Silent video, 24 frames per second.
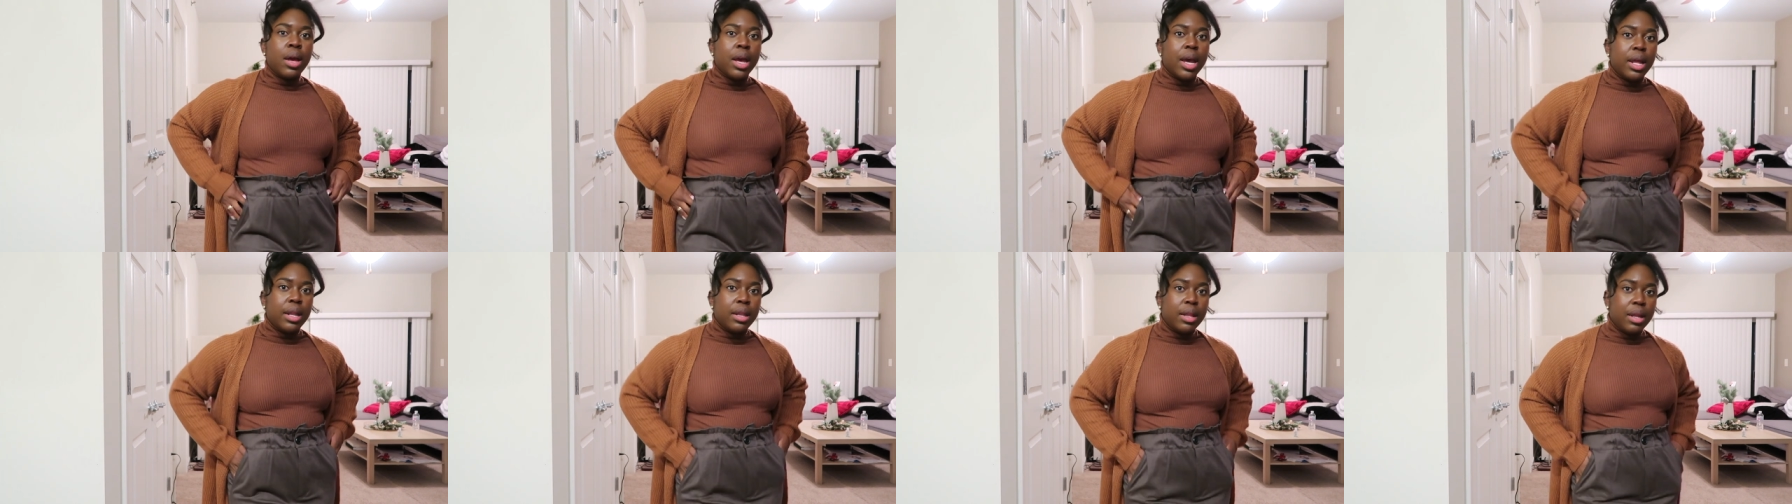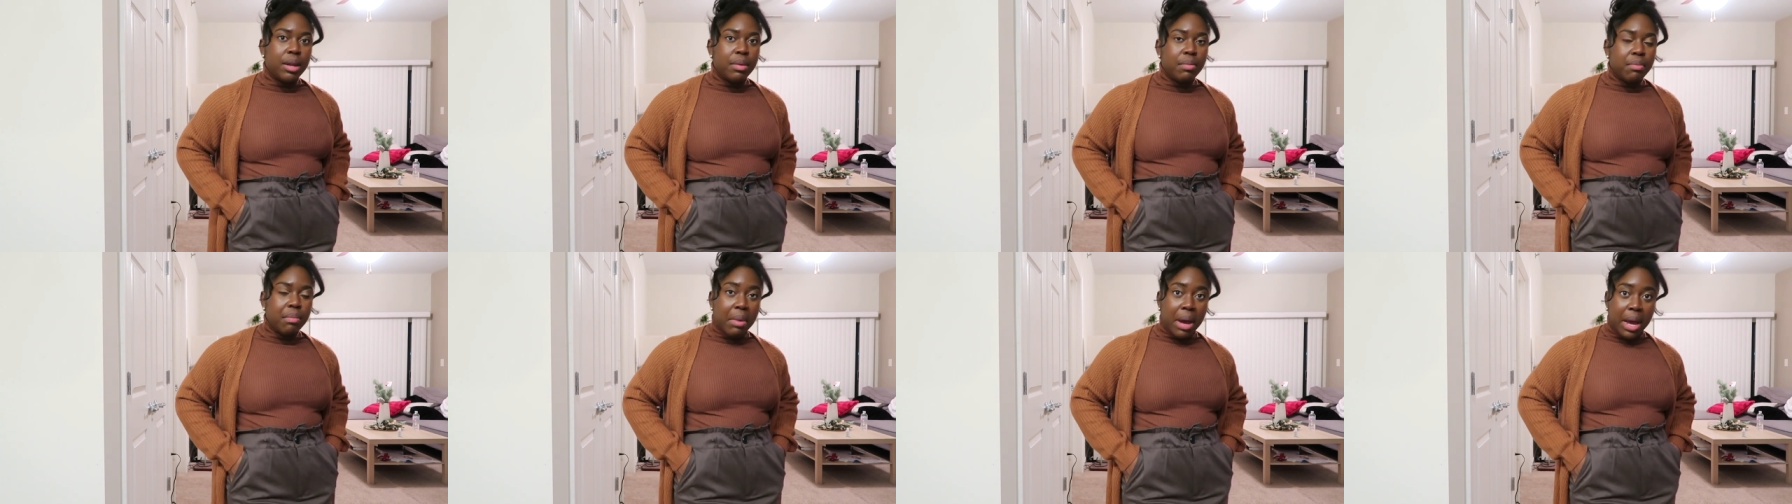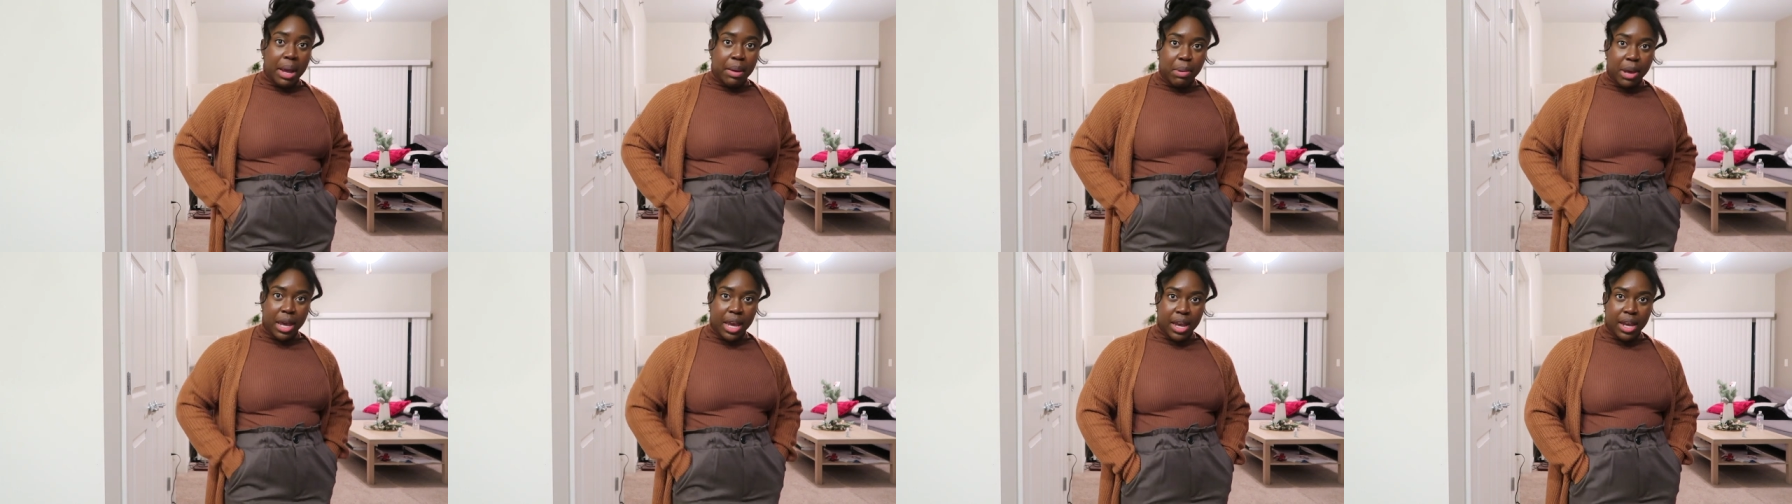and then
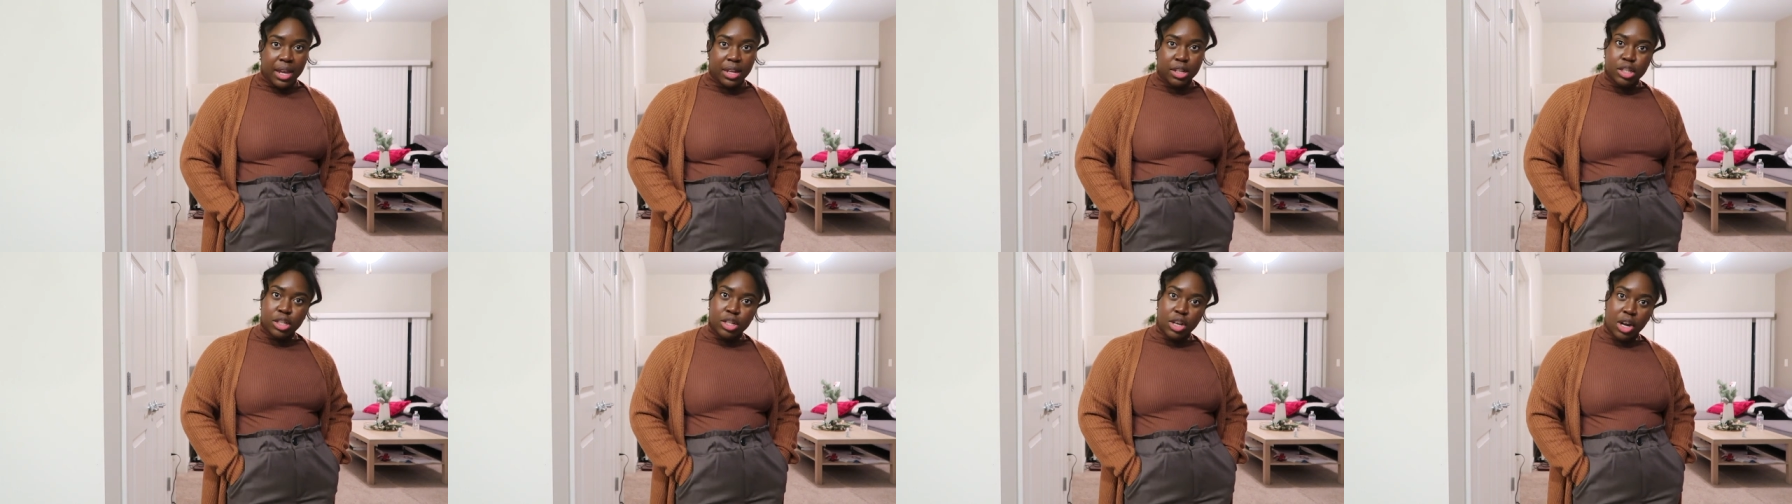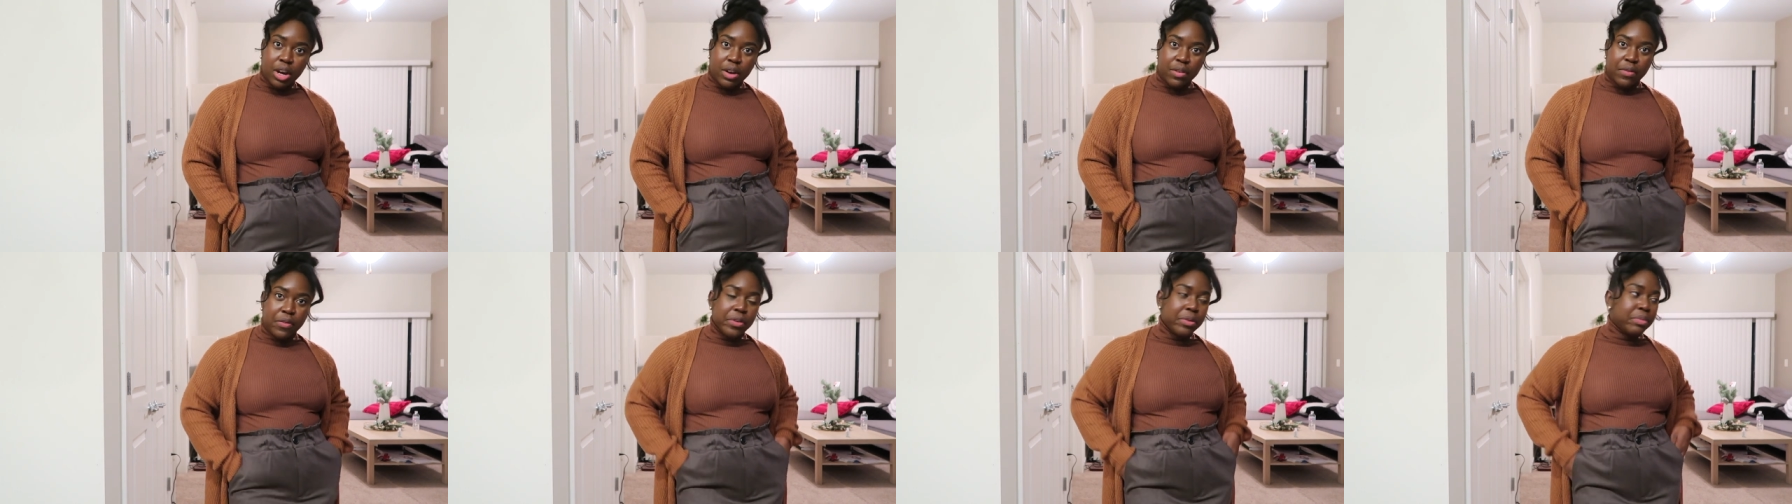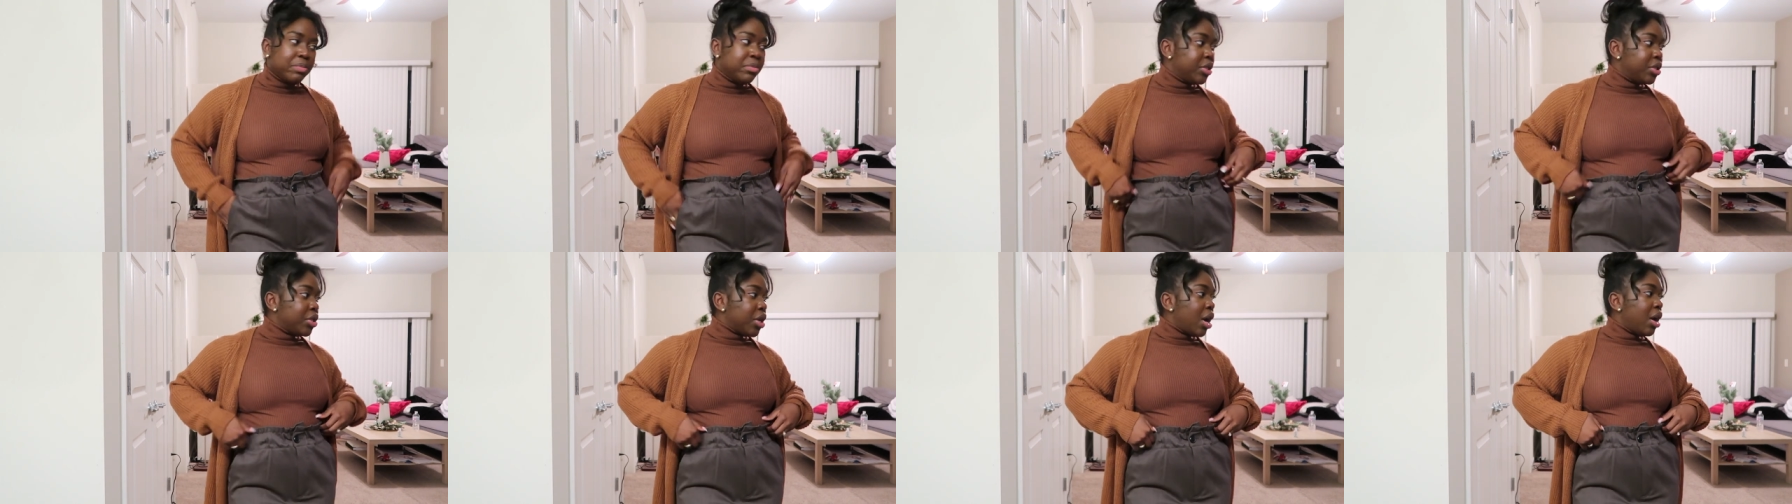my pants are
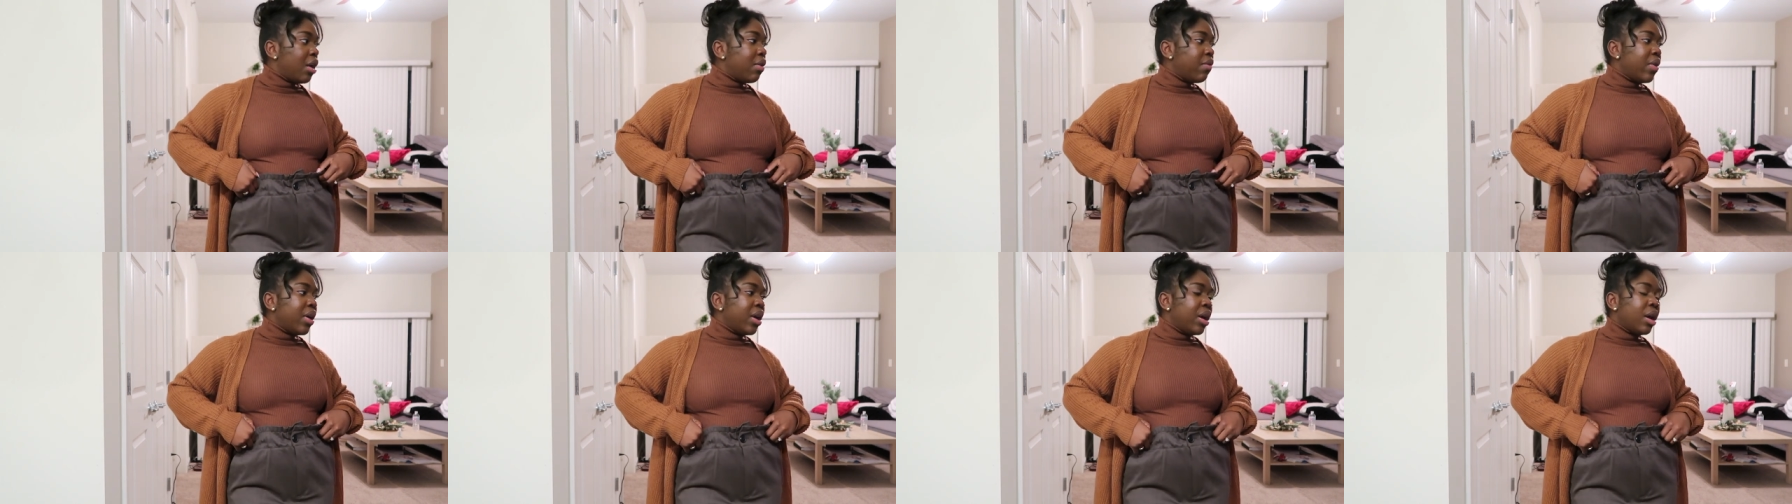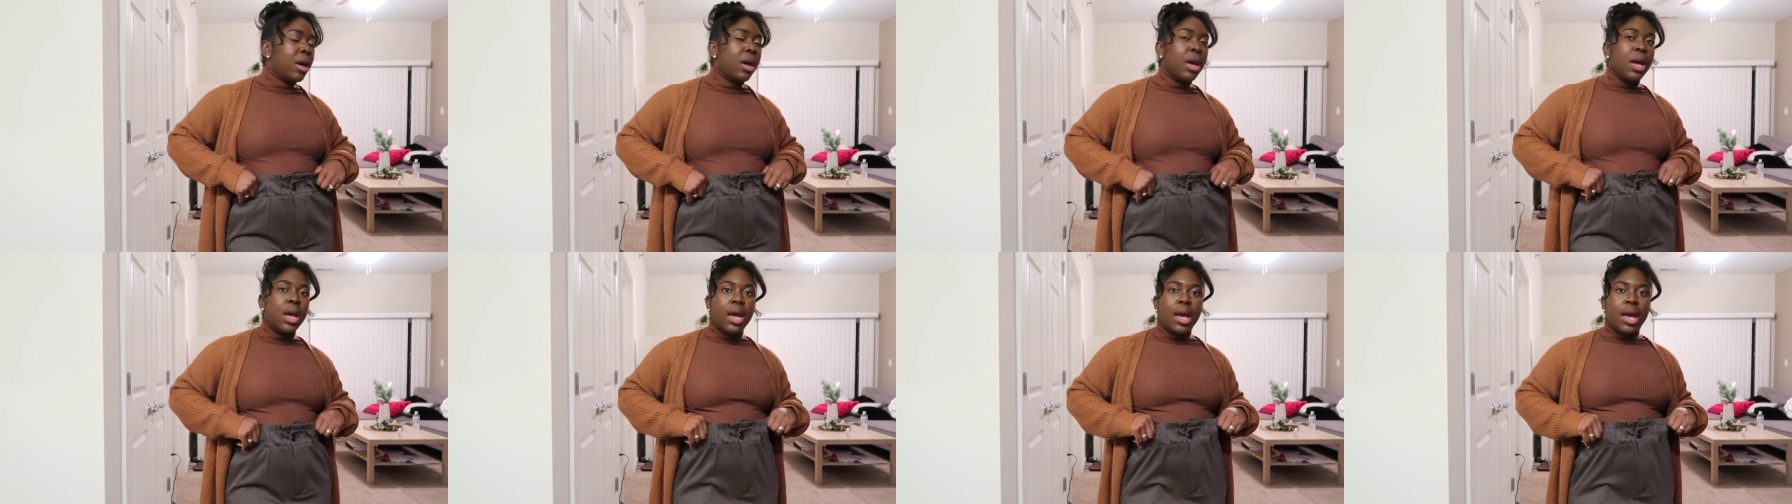from Zara,